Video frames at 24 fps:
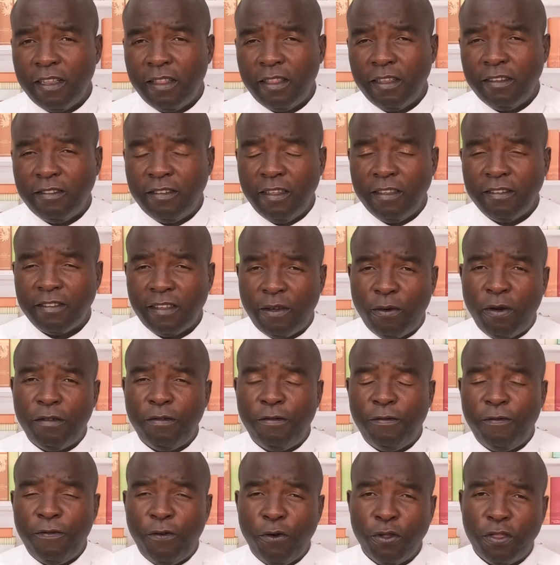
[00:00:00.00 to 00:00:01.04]
This is our
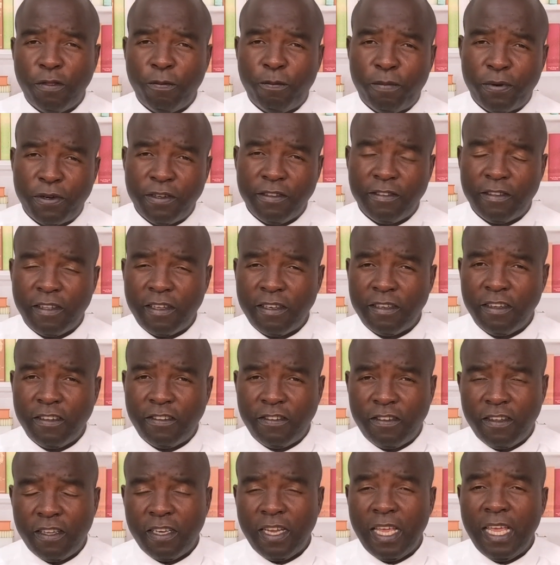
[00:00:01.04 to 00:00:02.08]
fourth
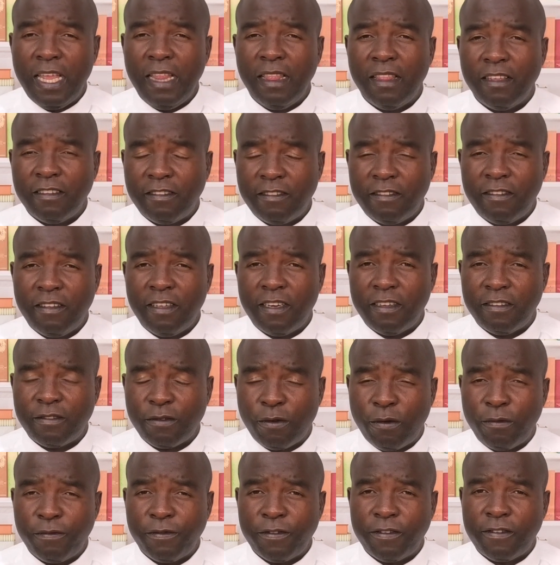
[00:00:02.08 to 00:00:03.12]
presentation in the series
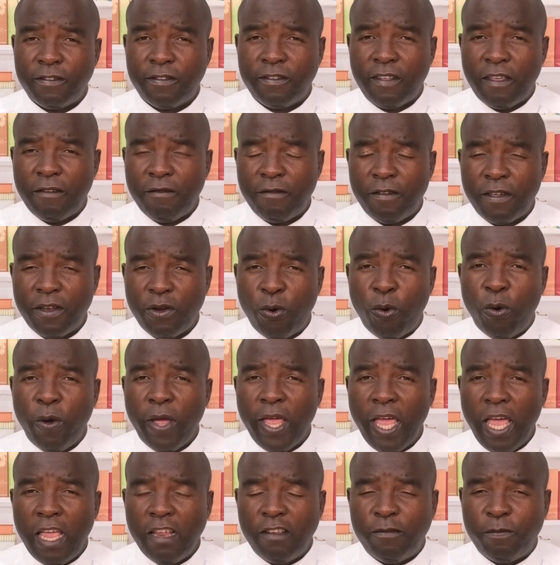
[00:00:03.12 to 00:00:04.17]
of seven or
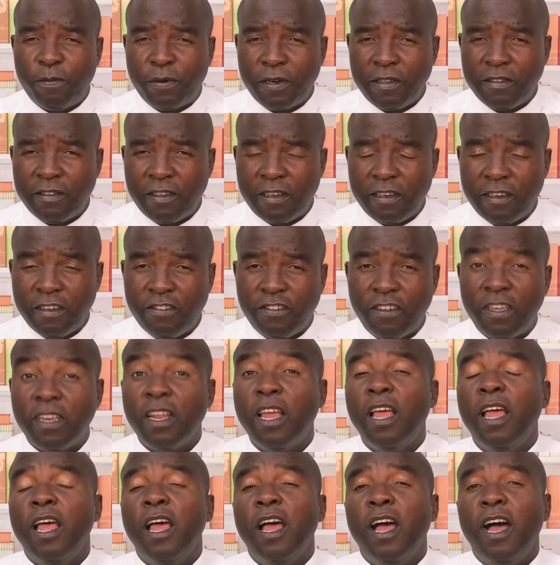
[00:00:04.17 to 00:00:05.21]
eight presentations